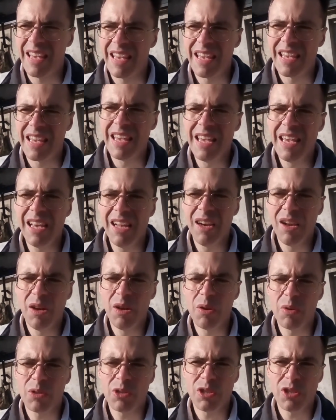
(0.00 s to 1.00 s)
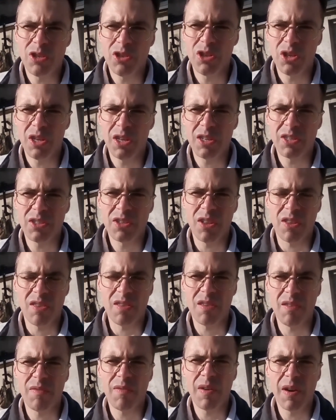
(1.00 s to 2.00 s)
he alone suggested
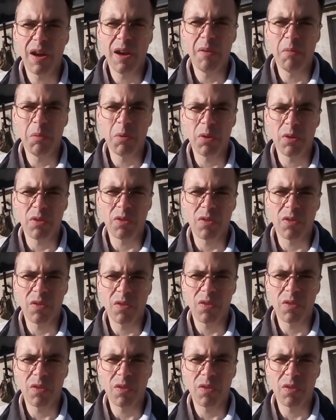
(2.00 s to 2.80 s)
if I would